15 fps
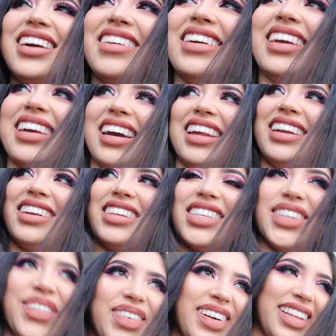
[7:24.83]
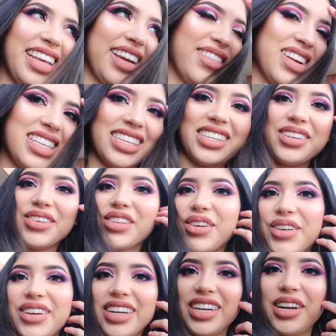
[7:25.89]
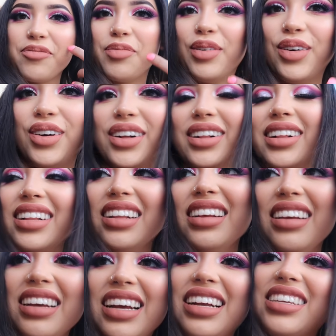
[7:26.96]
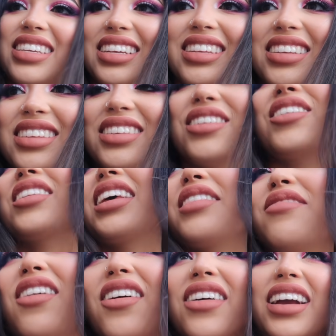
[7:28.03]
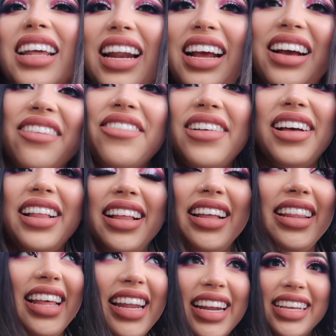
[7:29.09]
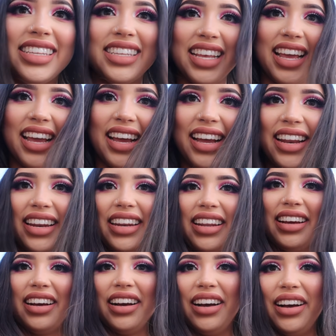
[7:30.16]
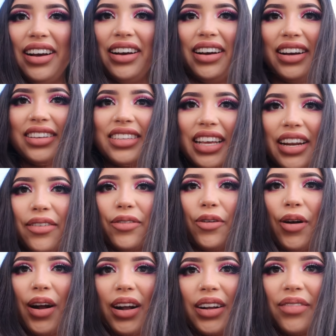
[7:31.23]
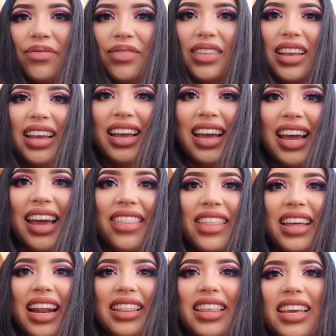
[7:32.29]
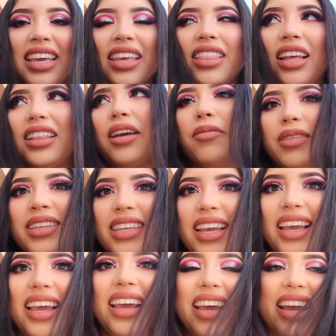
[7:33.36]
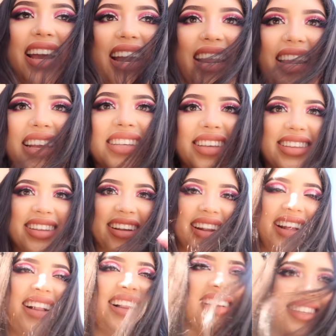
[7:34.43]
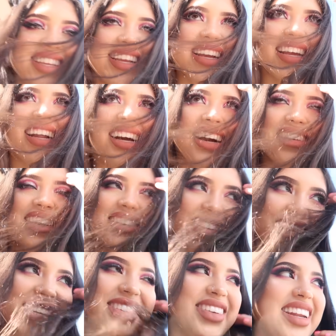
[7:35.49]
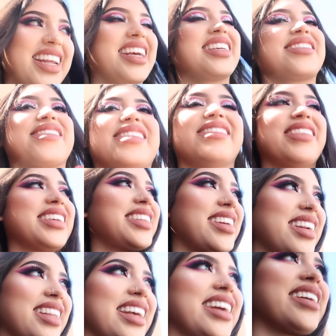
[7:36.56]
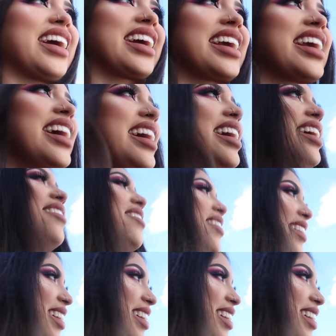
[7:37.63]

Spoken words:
We got out of Chipotle and my sister was ordering her bowl and she just told him, oh, can I have lettuce and a side of guac? And then I think he thought that was it and he just started closing it up. It was just funny because we started like cracking up.